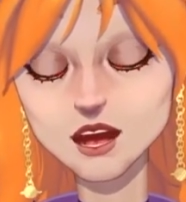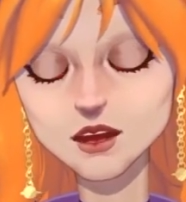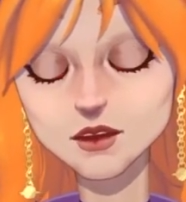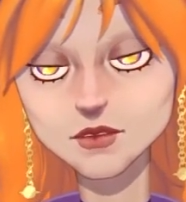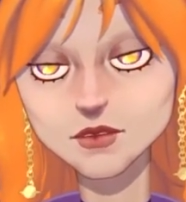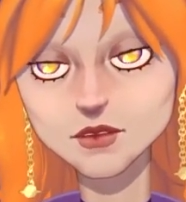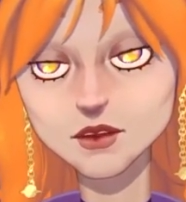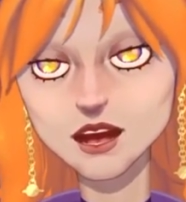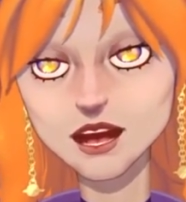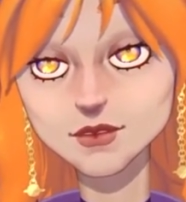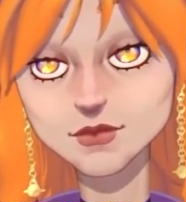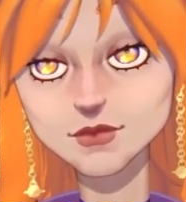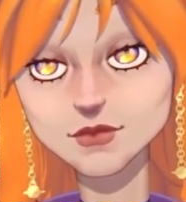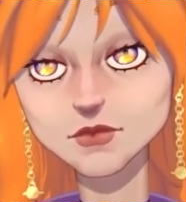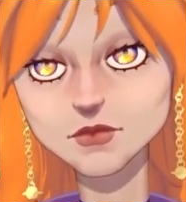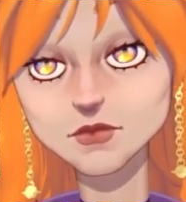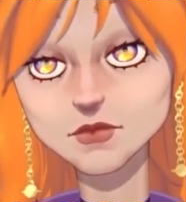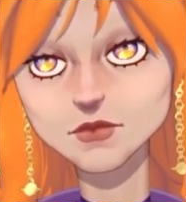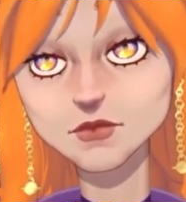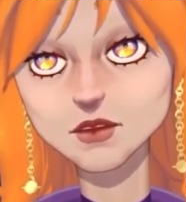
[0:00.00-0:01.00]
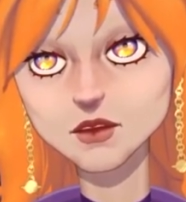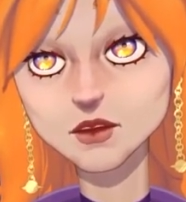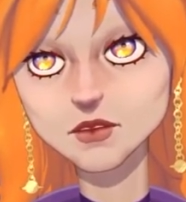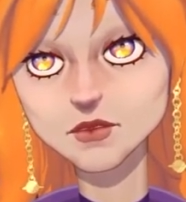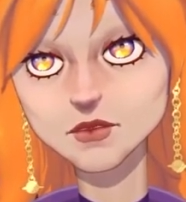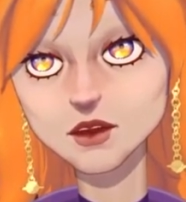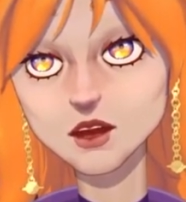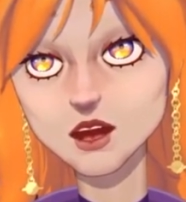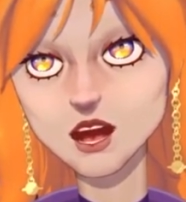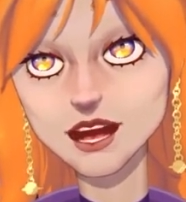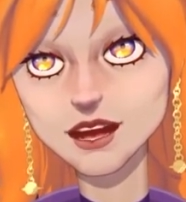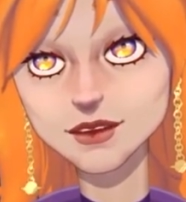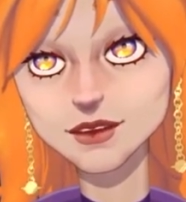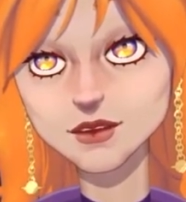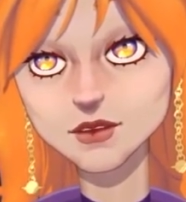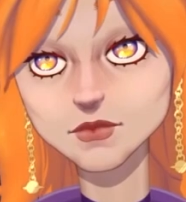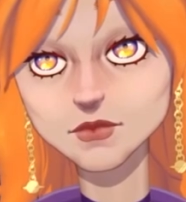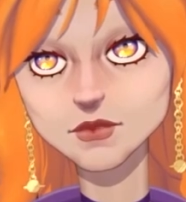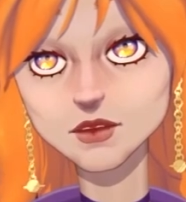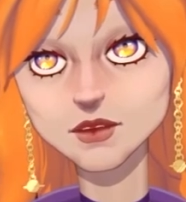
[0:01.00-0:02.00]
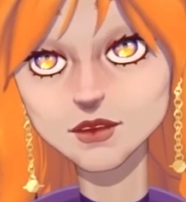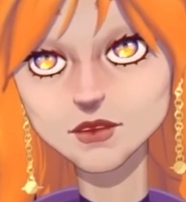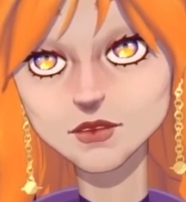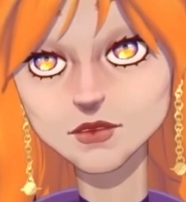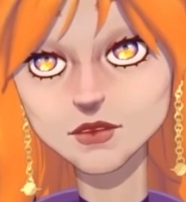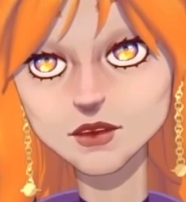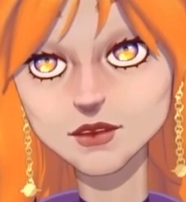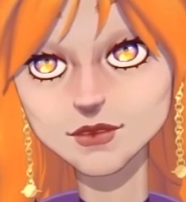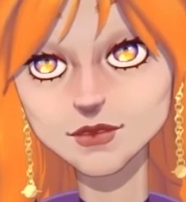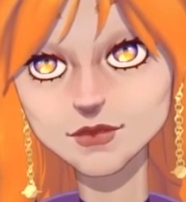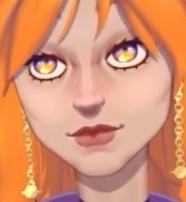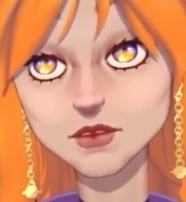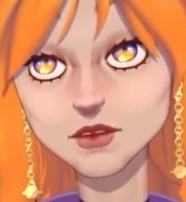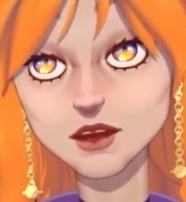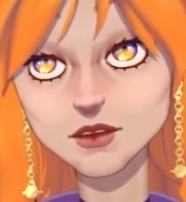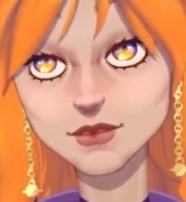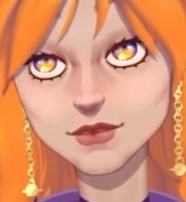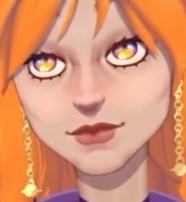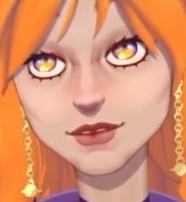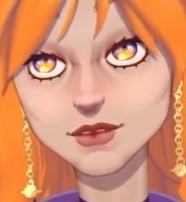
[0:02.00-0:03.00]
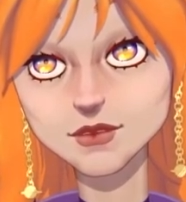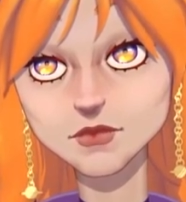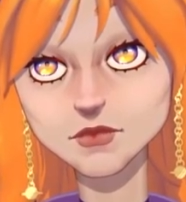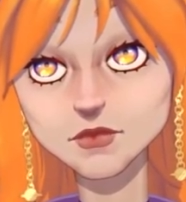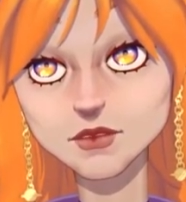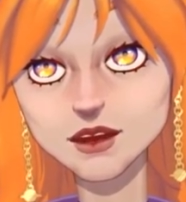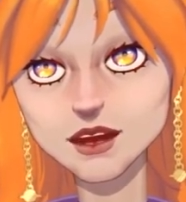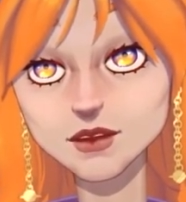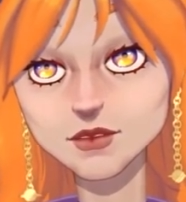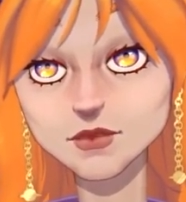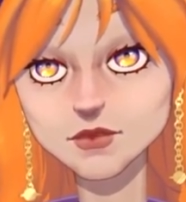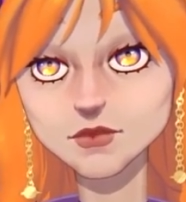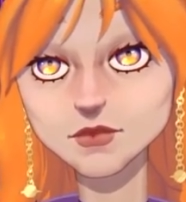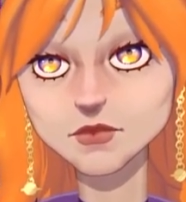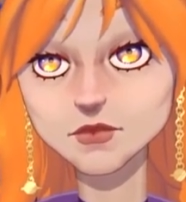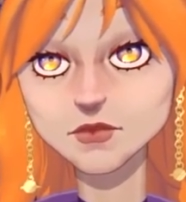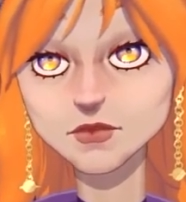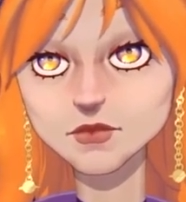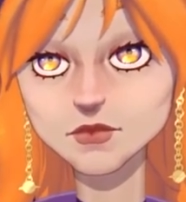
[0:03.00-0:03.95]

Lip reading: which amounts to making story choices about setting your character some